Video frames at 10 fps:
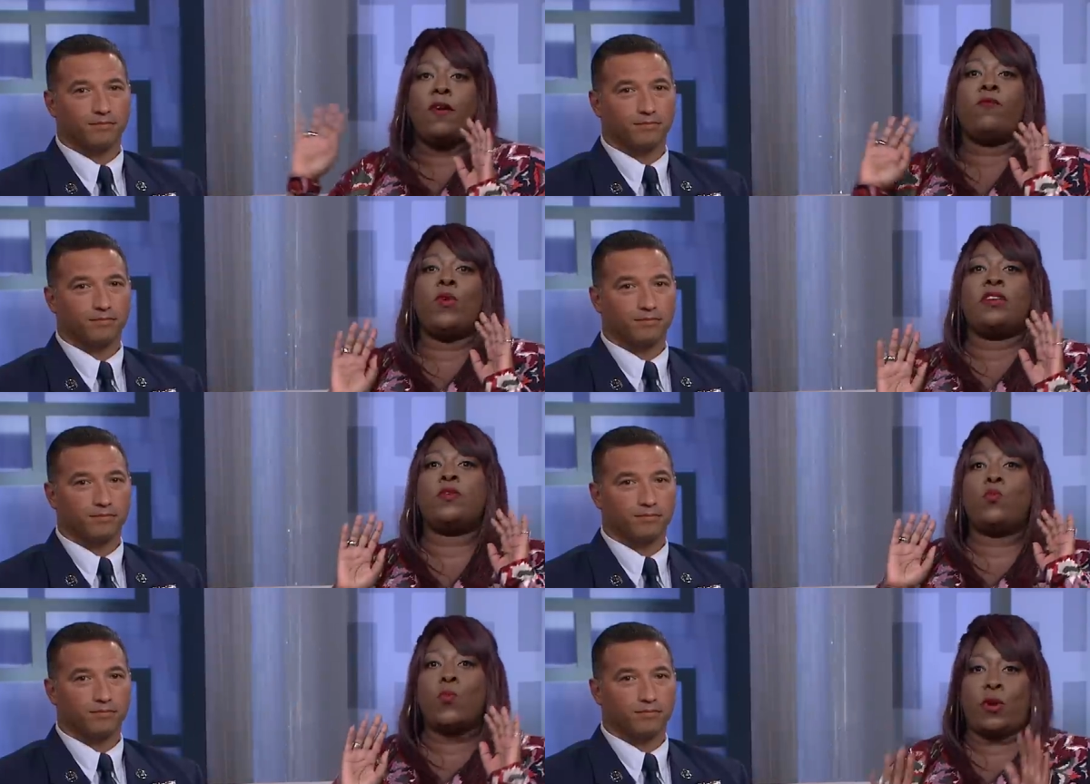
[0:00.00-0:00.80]
Speaker 1: of one
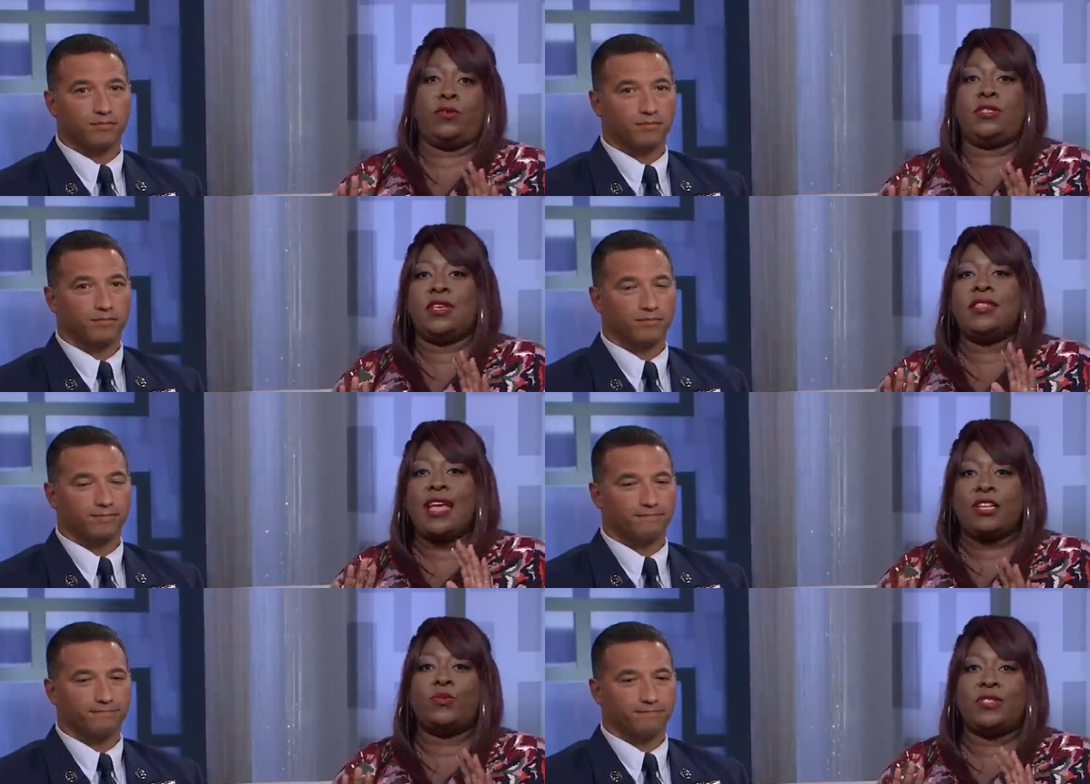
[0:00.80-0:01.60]
of the worst
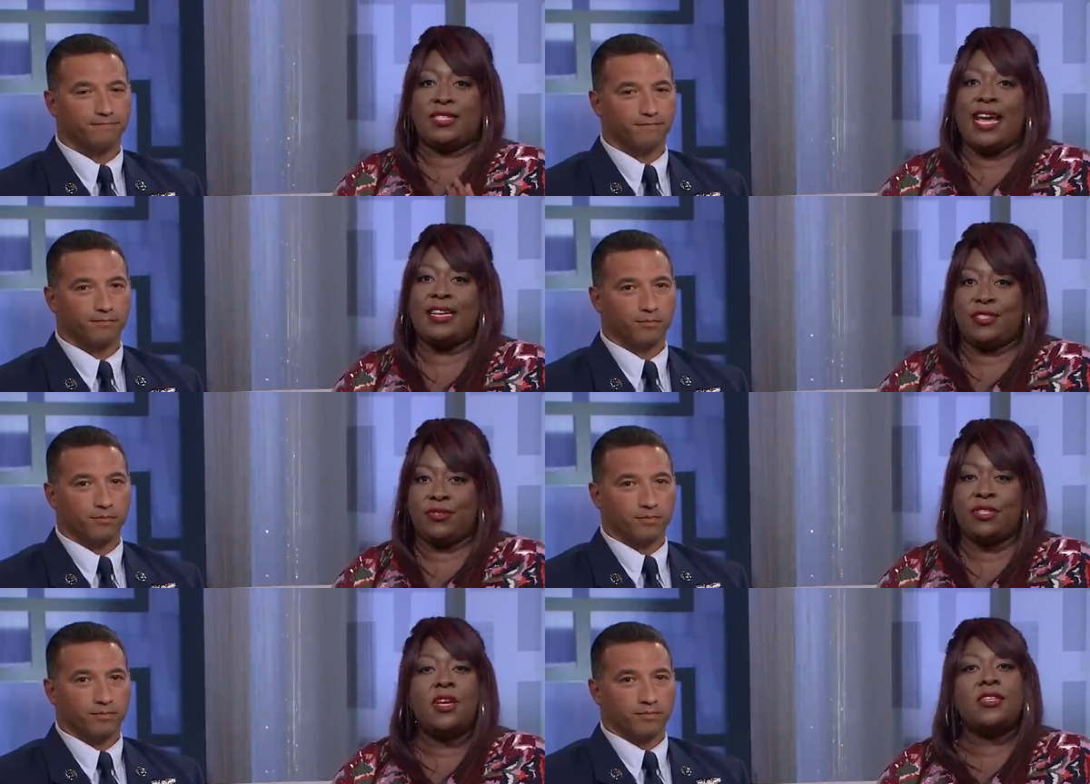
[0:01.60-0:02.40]
natural
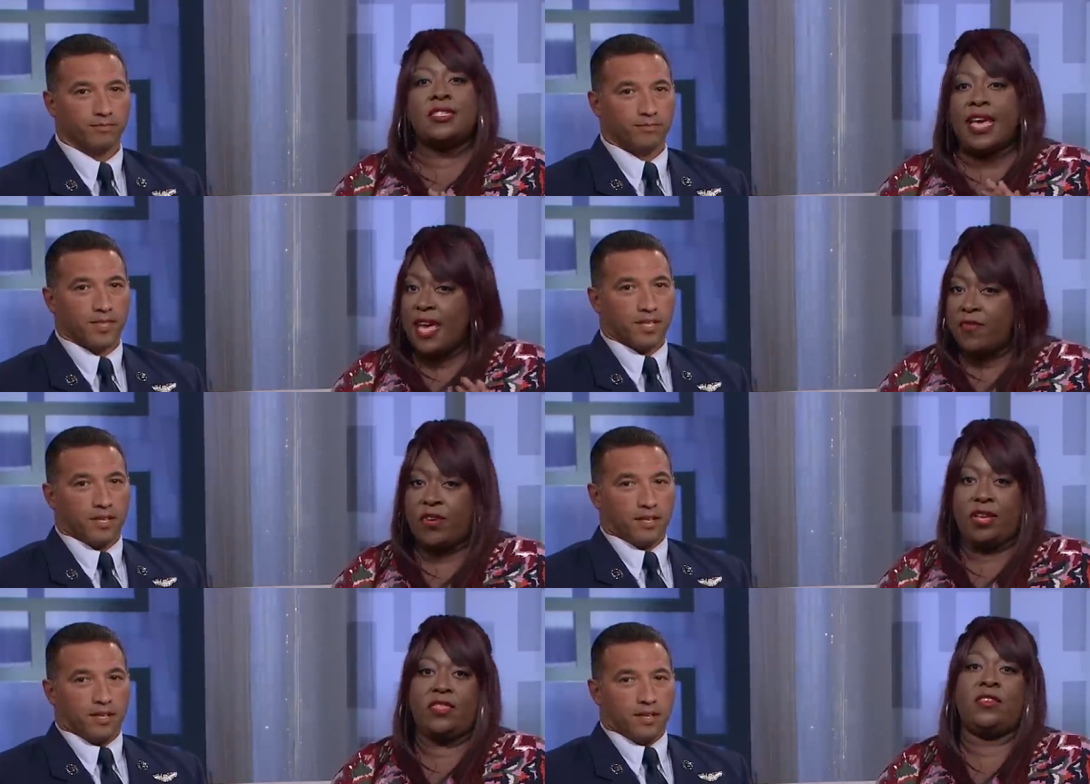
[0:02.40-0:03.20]
disasters to
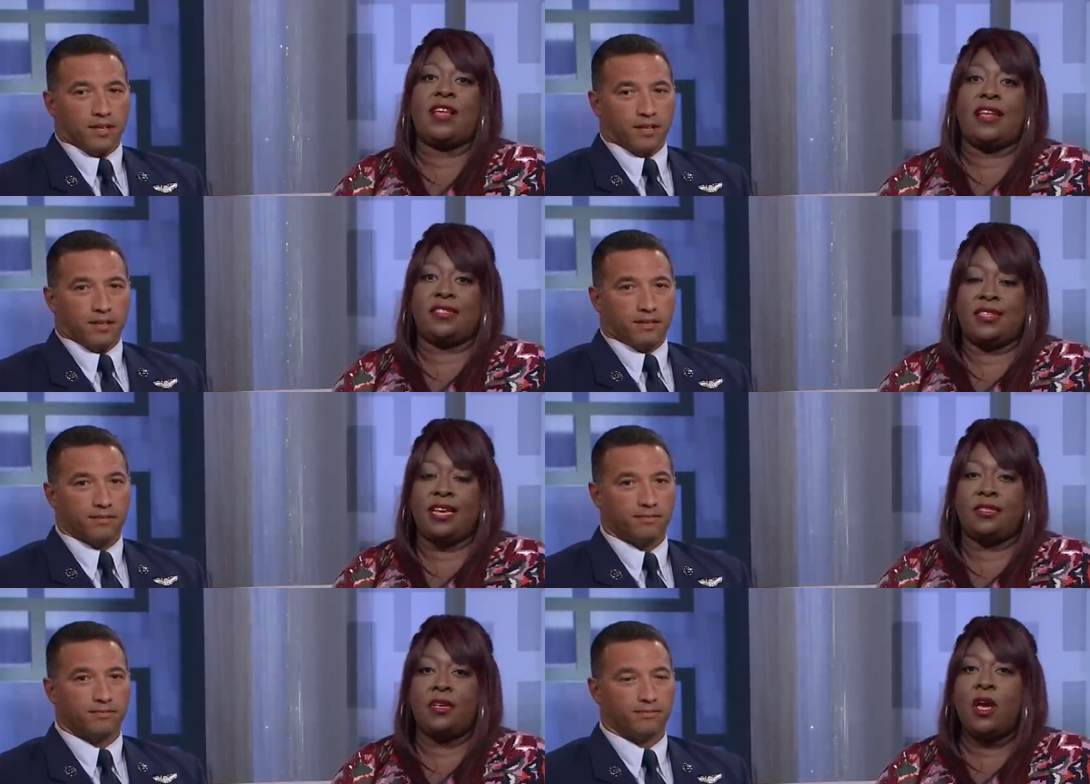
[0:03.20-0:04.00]
ever hit the United
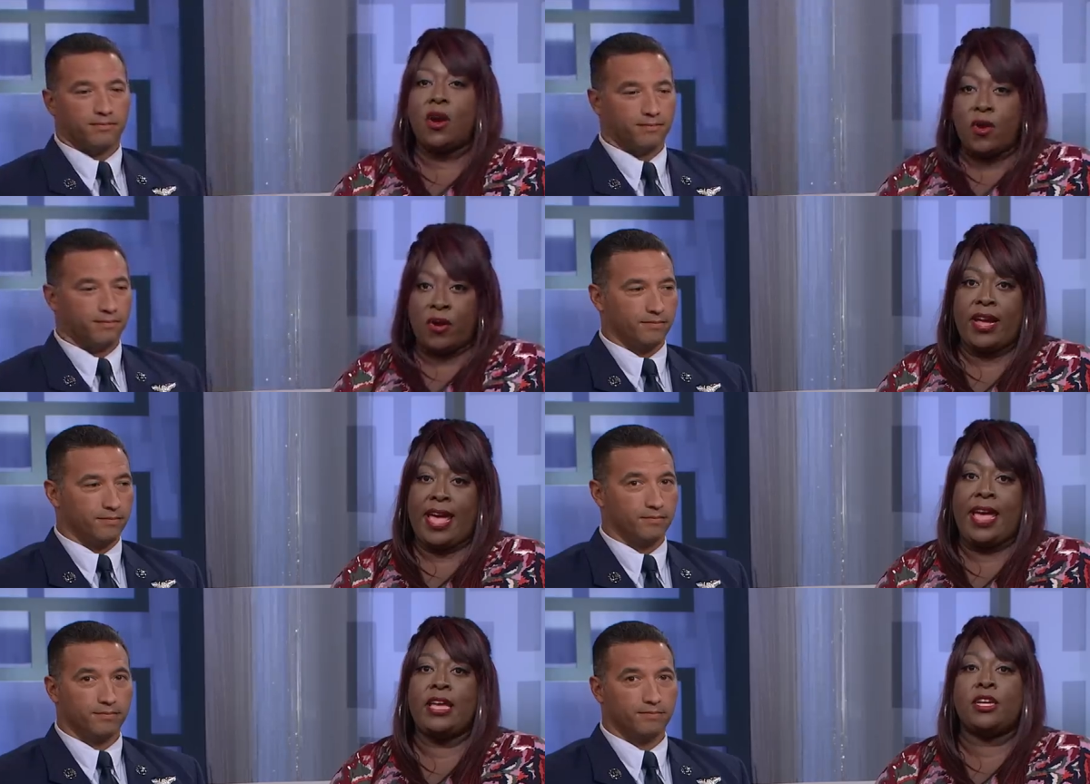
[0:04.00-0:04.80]
States,
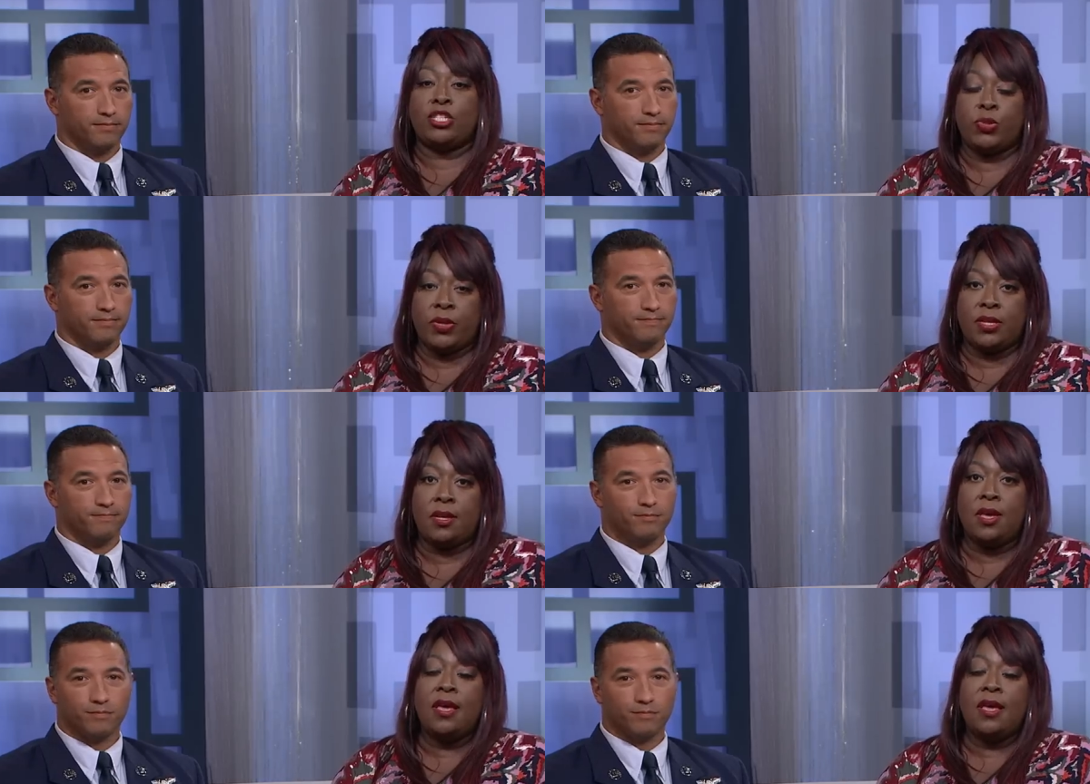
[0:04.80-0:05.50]
Hurricane Katrina.